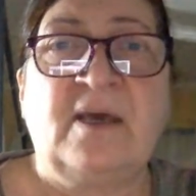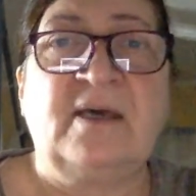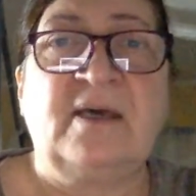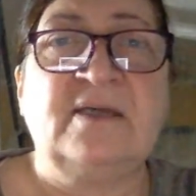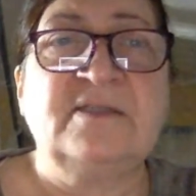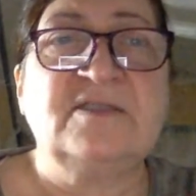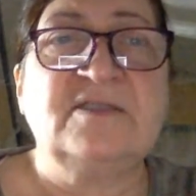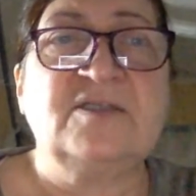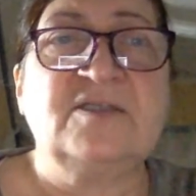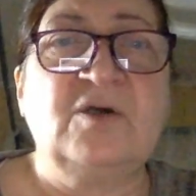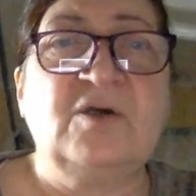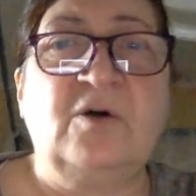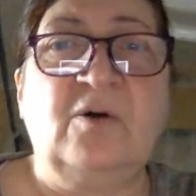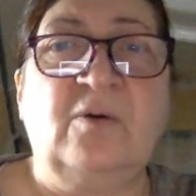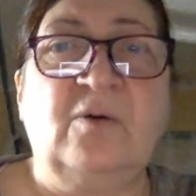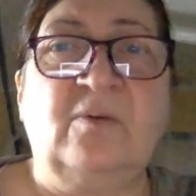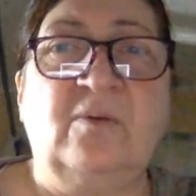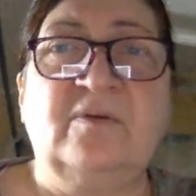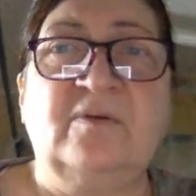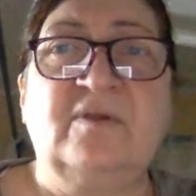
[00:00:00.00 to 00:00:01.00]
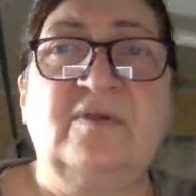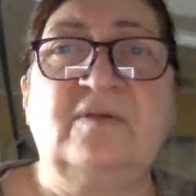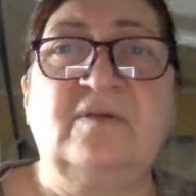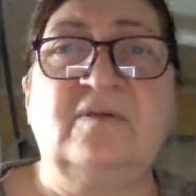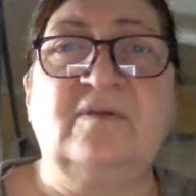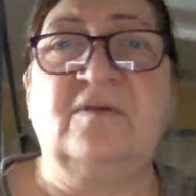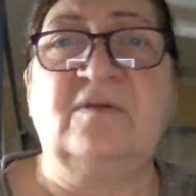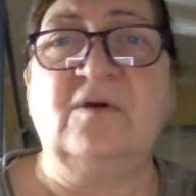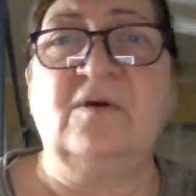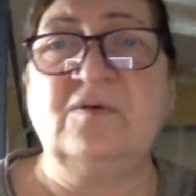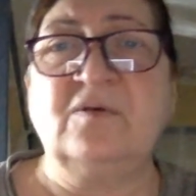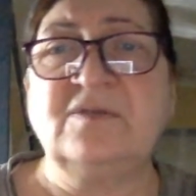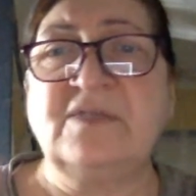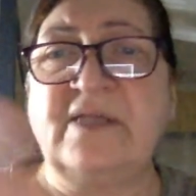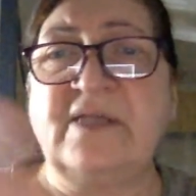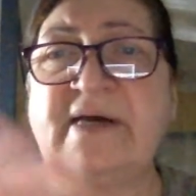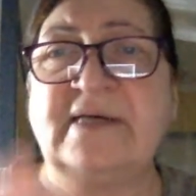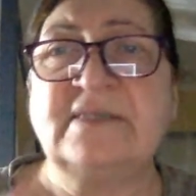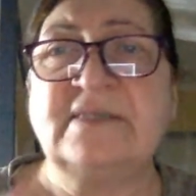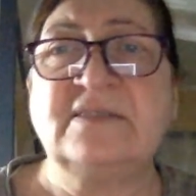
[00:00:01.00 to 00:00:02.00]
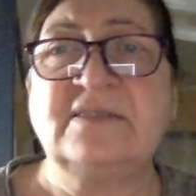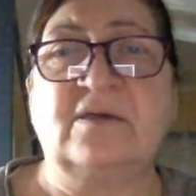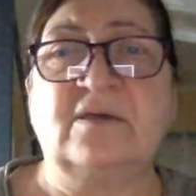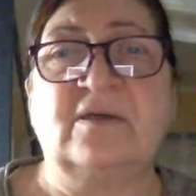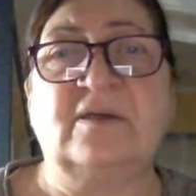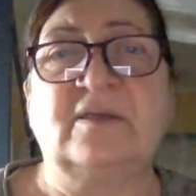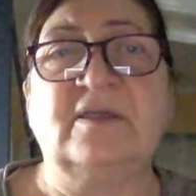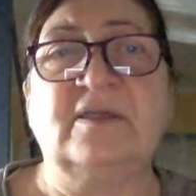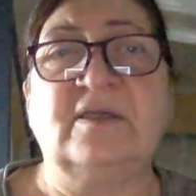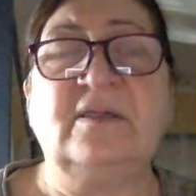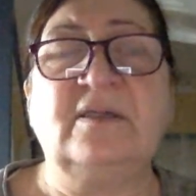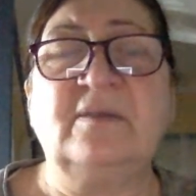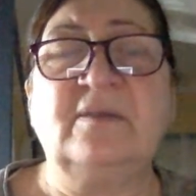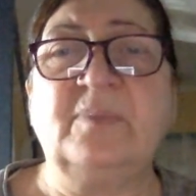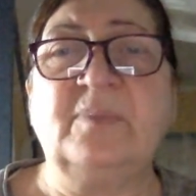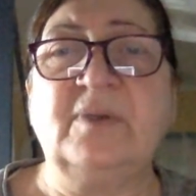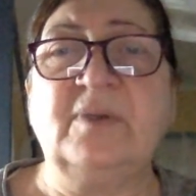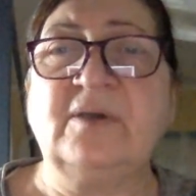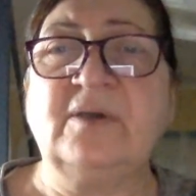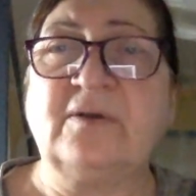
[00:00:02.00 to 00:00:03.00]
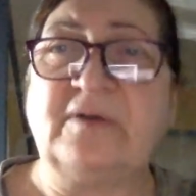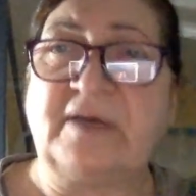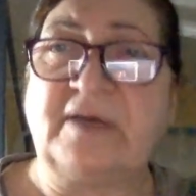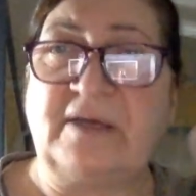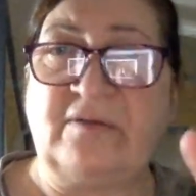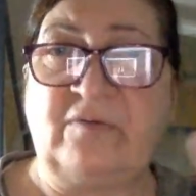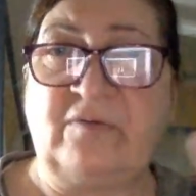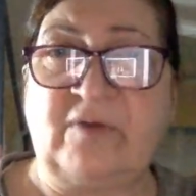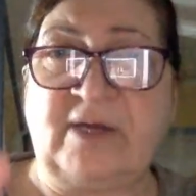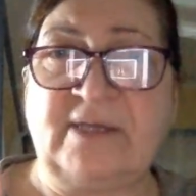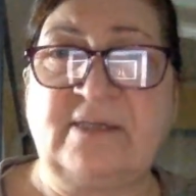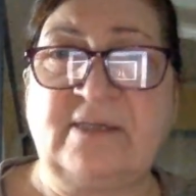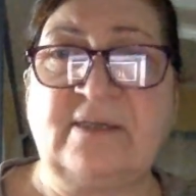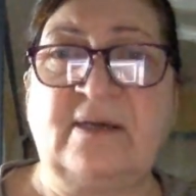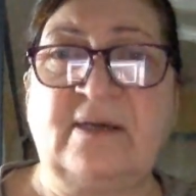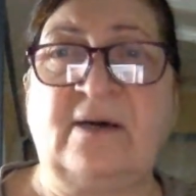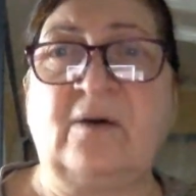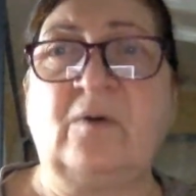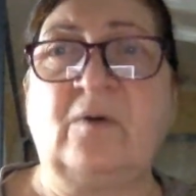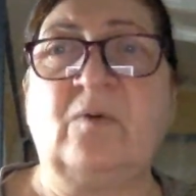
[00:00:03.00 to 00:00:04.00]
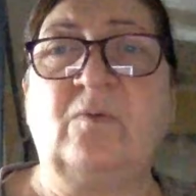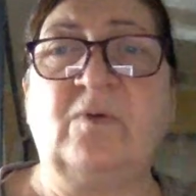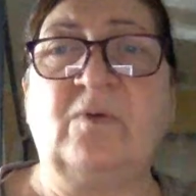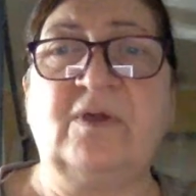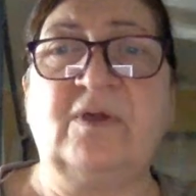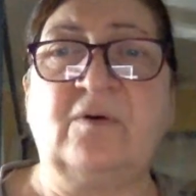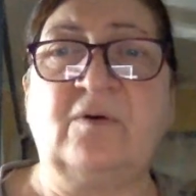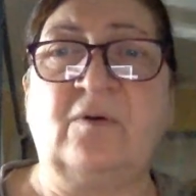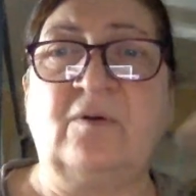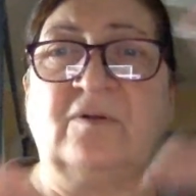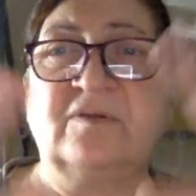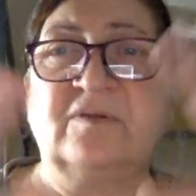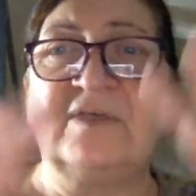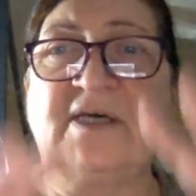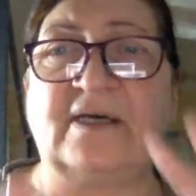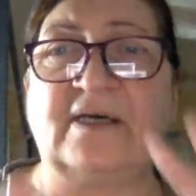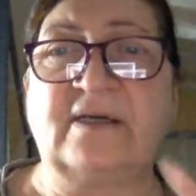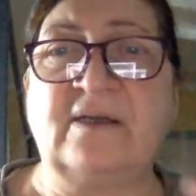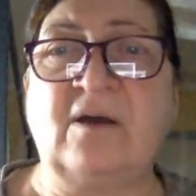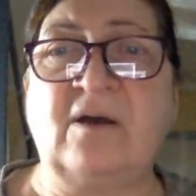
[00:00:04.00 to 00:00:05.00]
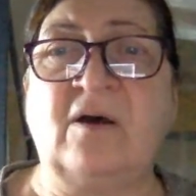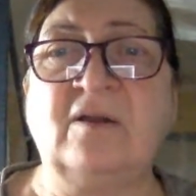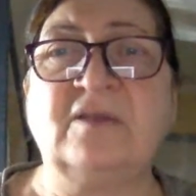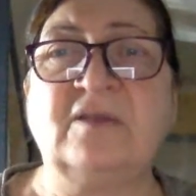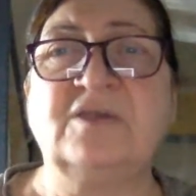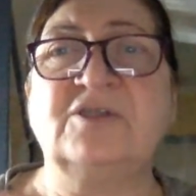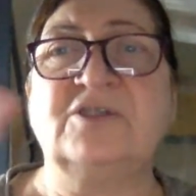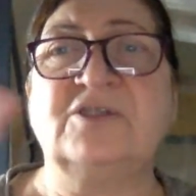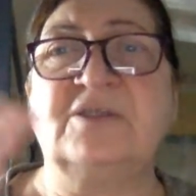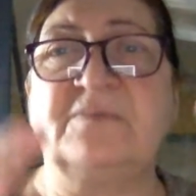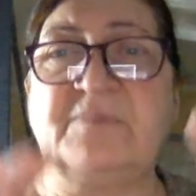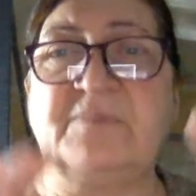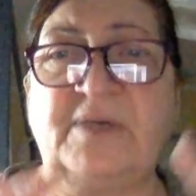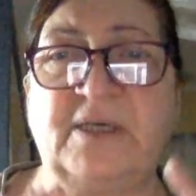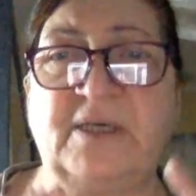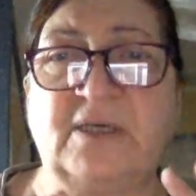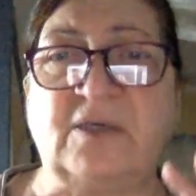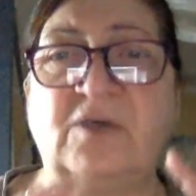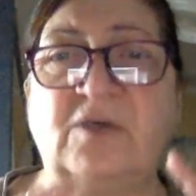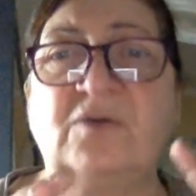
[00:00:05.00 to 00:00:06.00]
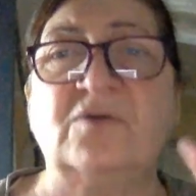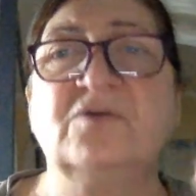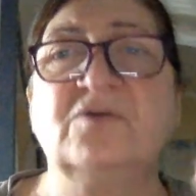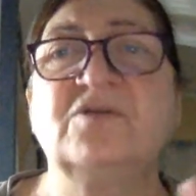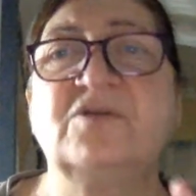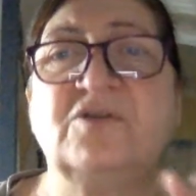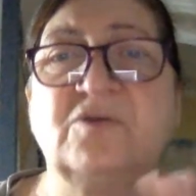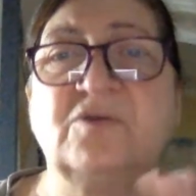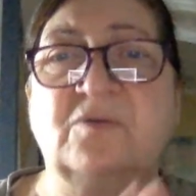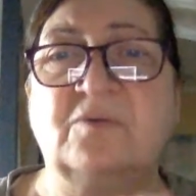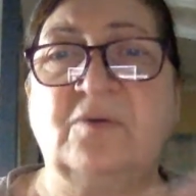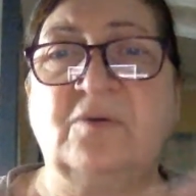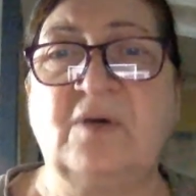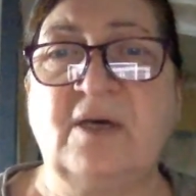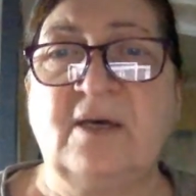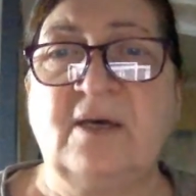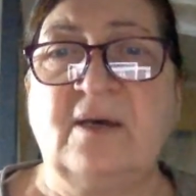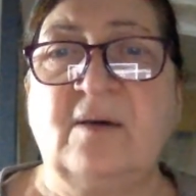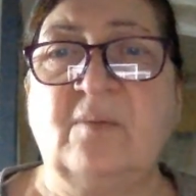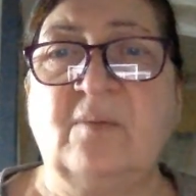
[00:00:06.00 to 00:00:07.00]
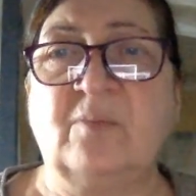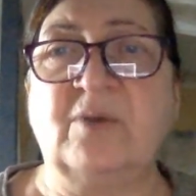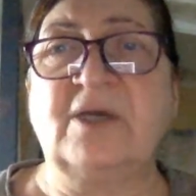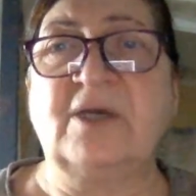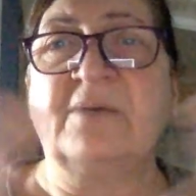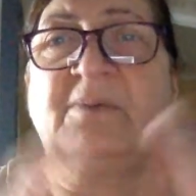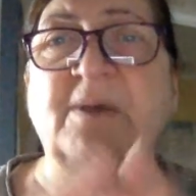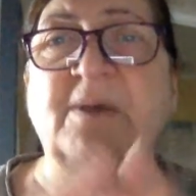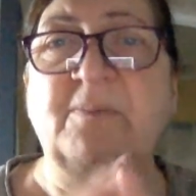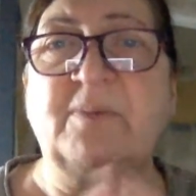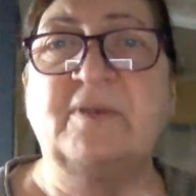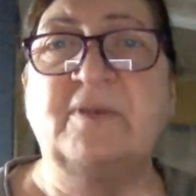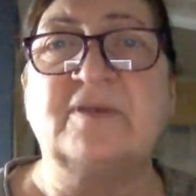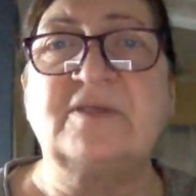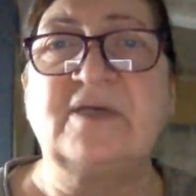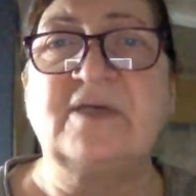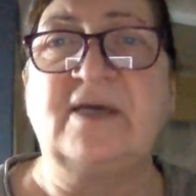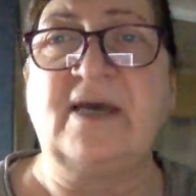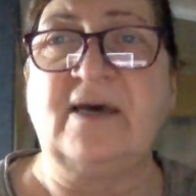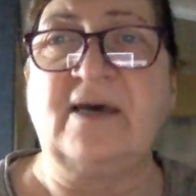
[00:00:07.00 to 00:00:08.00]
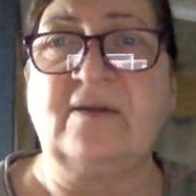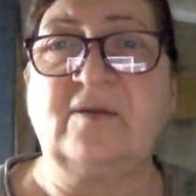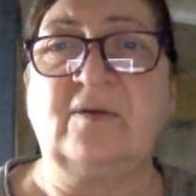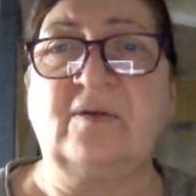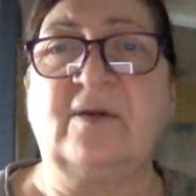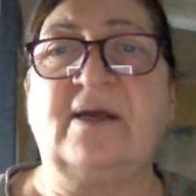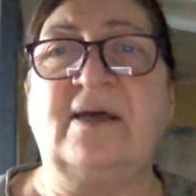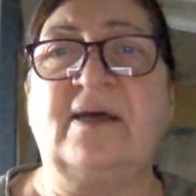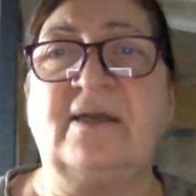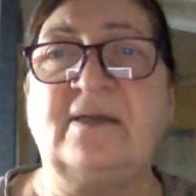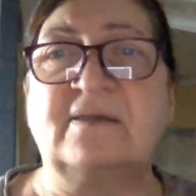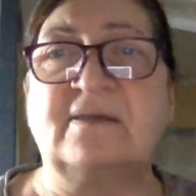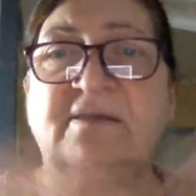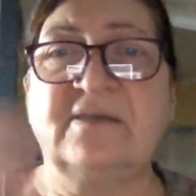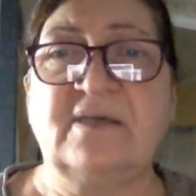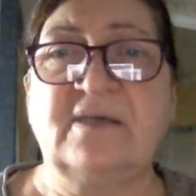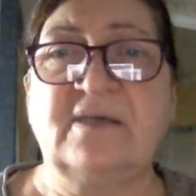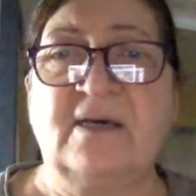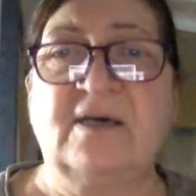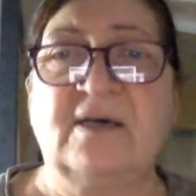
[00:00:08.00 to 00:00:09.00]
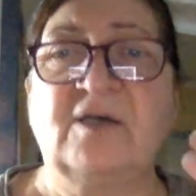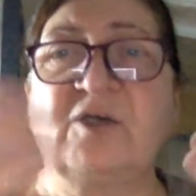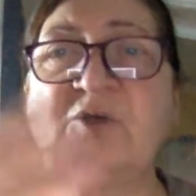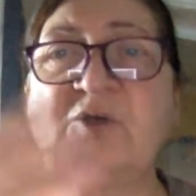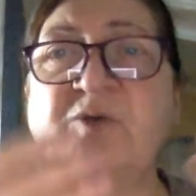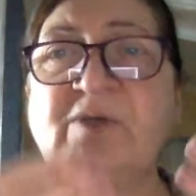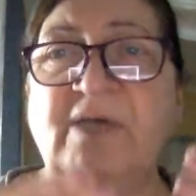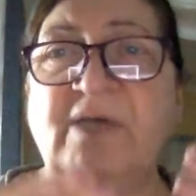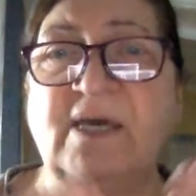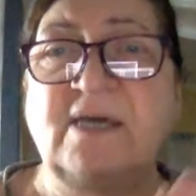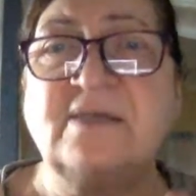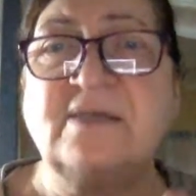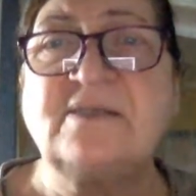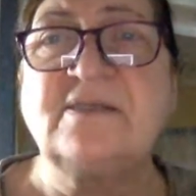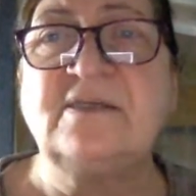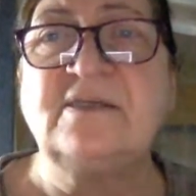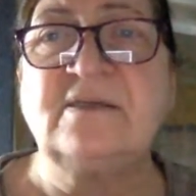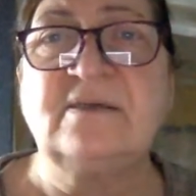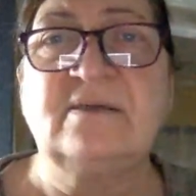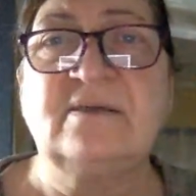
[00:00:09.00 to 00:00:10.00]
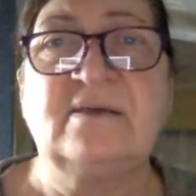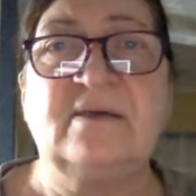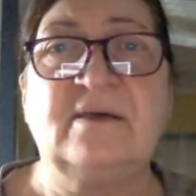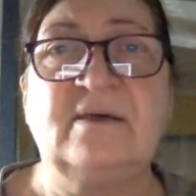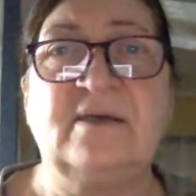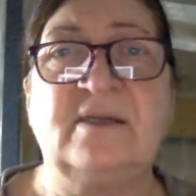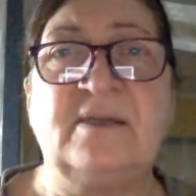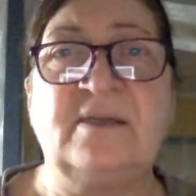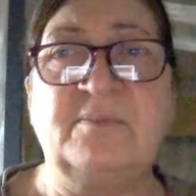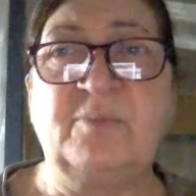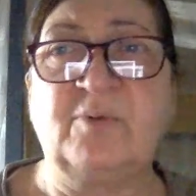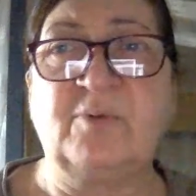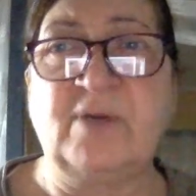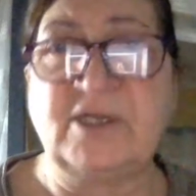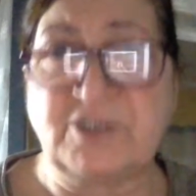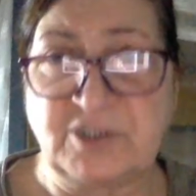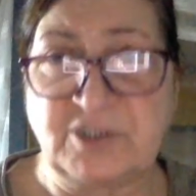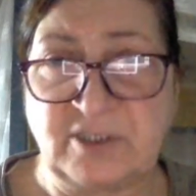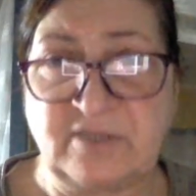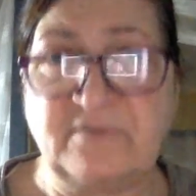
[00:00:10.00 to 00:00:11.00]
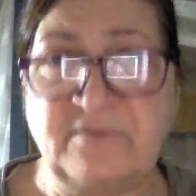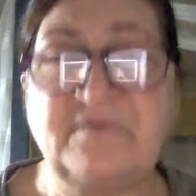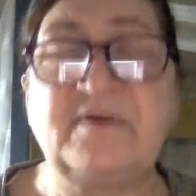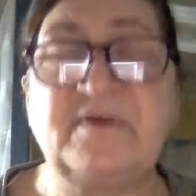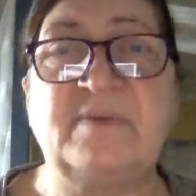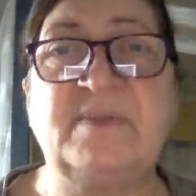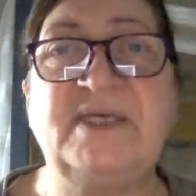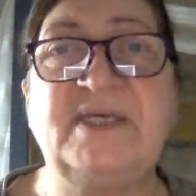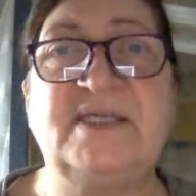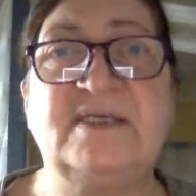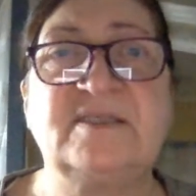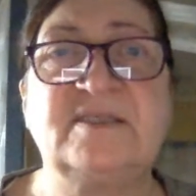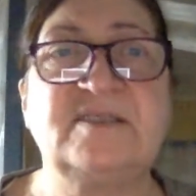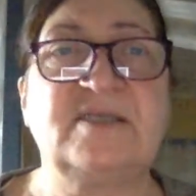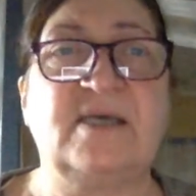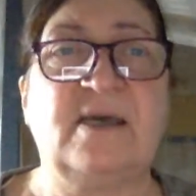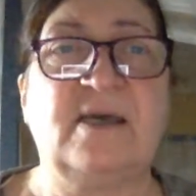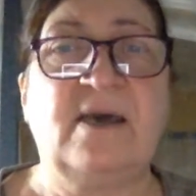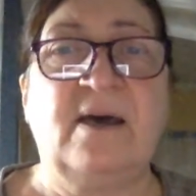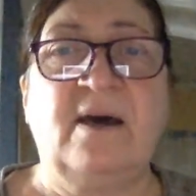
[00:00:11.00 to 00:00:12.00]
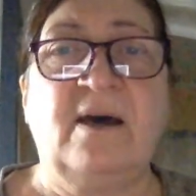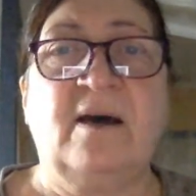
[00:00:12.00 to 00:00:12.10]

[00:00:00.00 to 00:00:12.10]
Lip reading: And so those lines are a little blurry right now with all technology being used to bring people together and create an impression of immediacy.